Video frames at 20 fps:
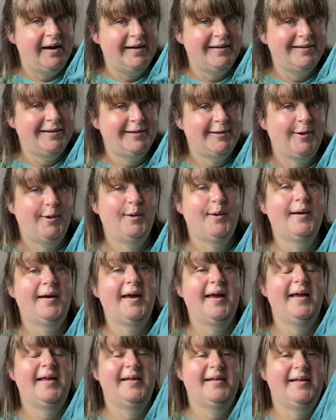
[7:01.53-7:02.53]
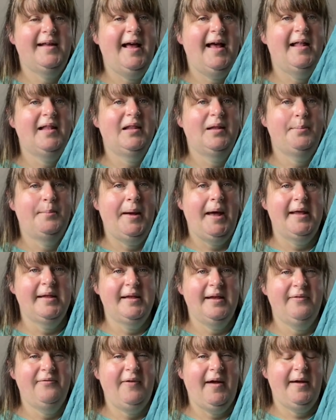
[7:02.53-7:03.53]
in stock. It's at
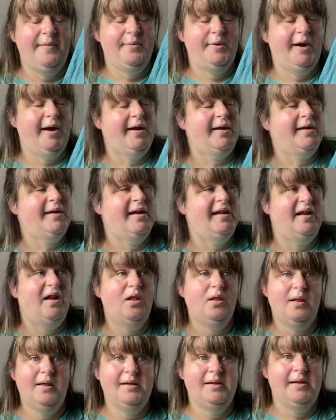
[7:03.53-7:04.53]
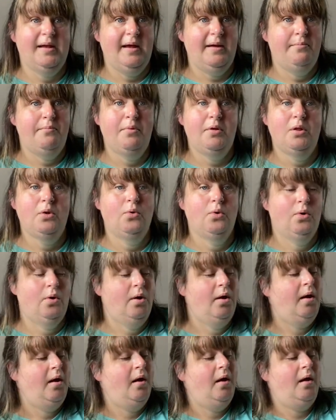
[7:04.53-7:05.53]
Lamaze Fabrics, and I'll list it in below.
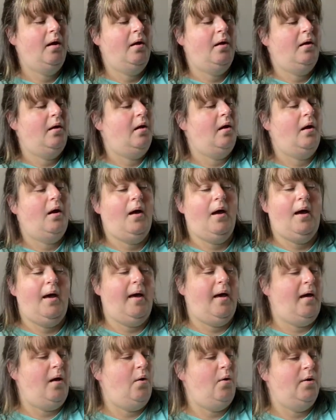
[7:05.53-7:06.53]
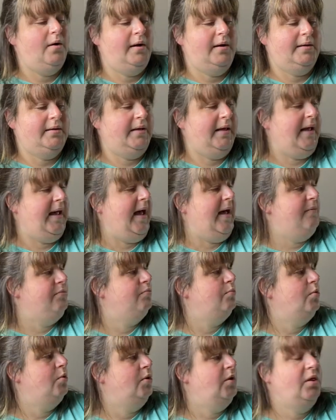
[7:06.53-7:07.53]
Honestly, I've
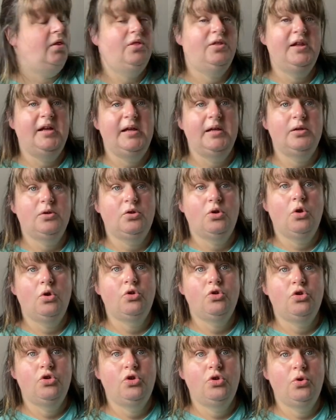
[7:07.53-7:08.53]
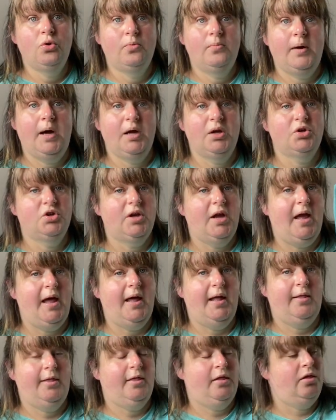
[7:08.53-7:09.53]
worn these so much,
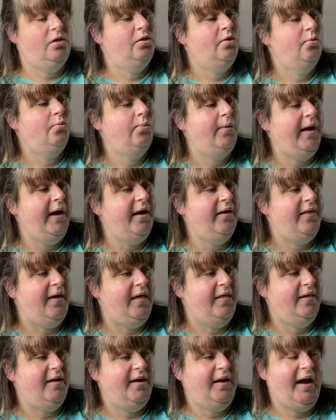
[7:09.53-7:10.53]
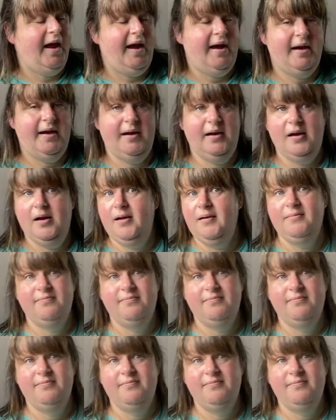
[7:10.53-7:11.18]
and the wear that they're getting,